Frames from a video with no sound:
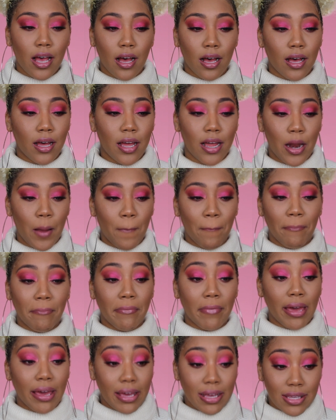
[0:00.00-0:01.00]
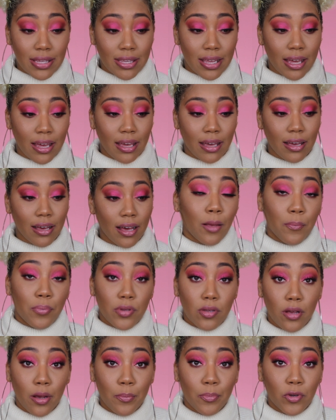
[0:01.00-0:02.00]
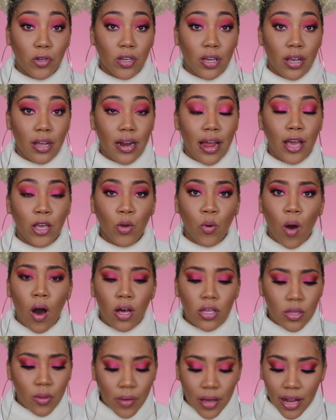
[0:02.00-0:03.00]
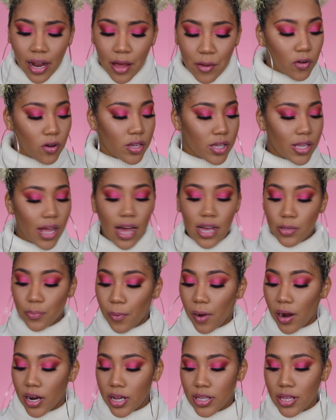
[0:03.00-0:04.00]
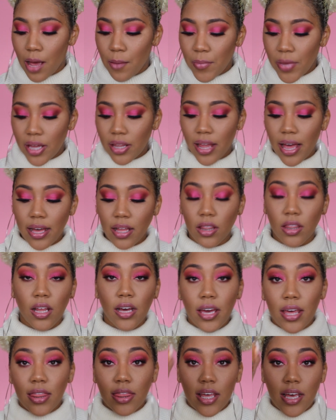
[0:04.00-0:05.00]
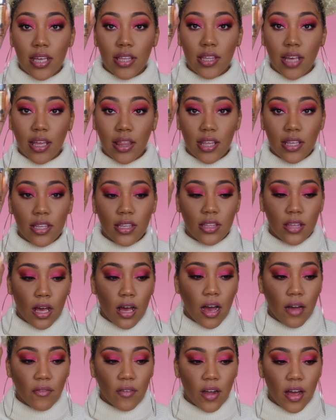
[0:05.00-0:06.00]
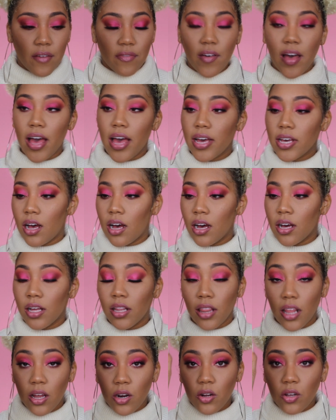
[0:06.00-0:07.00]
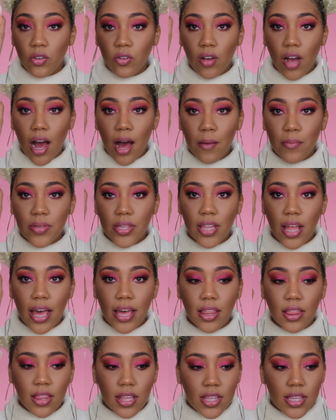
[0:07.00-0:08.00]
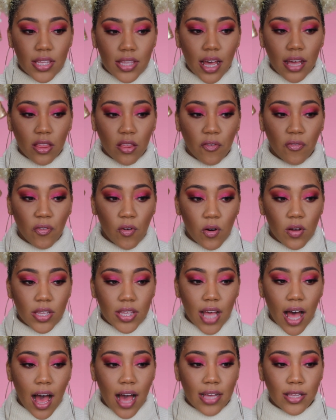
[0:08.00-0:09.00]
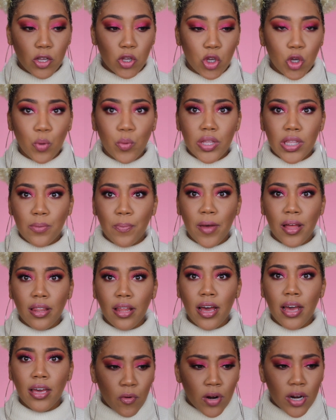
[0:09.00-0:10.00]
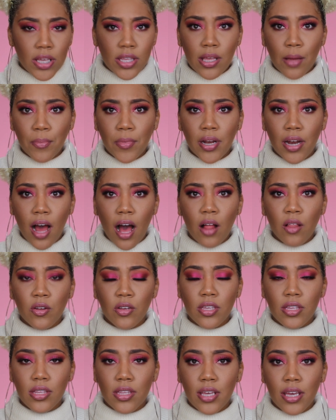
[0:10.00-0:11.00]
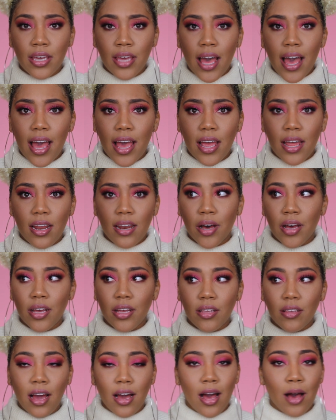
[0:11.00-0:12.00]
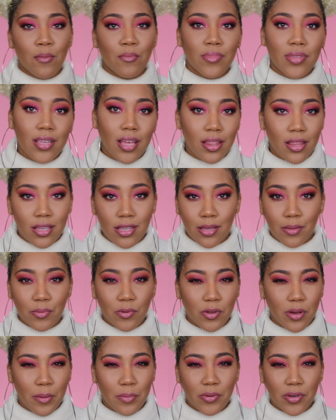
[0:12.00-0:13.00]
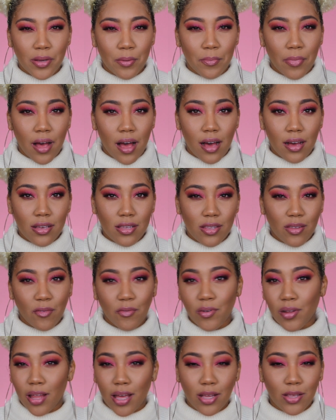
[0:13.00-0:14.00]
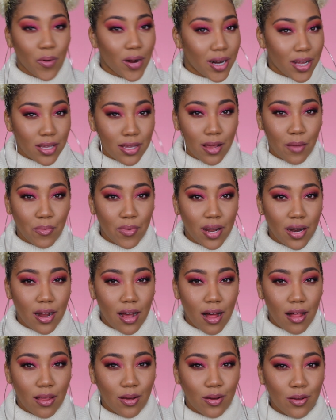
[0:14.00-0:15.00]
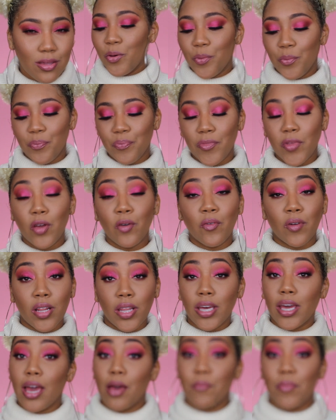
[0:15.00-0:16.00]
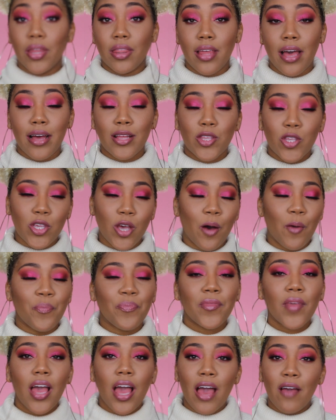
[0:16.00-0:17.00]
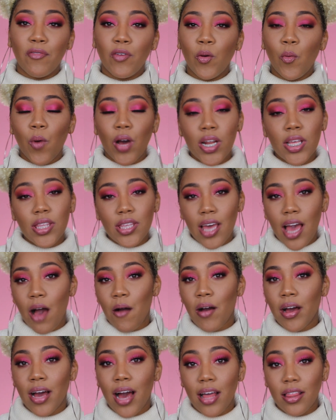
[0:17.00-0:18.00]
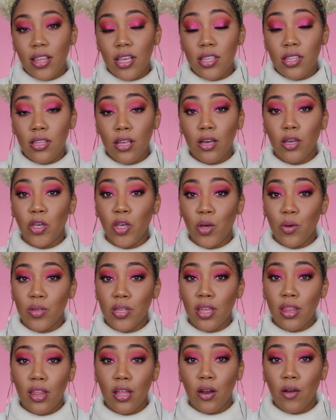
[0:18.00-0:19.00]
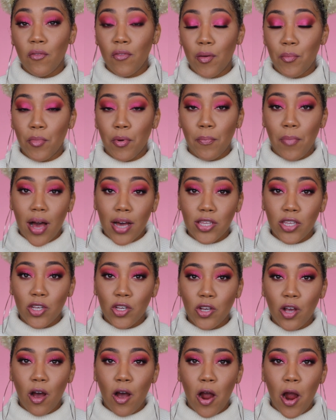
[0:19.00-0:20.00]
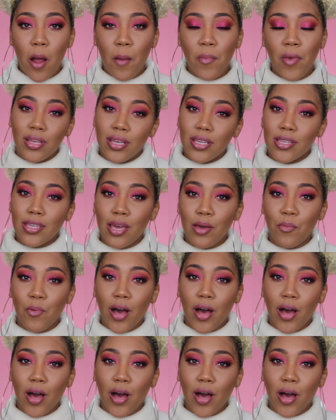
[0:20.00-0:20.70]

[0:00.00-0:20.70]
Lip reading: an amazing subscription, and you also get like full size products. I mean, like, look at this. Like, this is the Cover FX glitter drops. Like, this is like the full size that you would spend like $40 something to get, but it comes in the subscription box for like $20 something. You really can't beat that. So if you want to see how I got this look using the November Boxycharm, please keep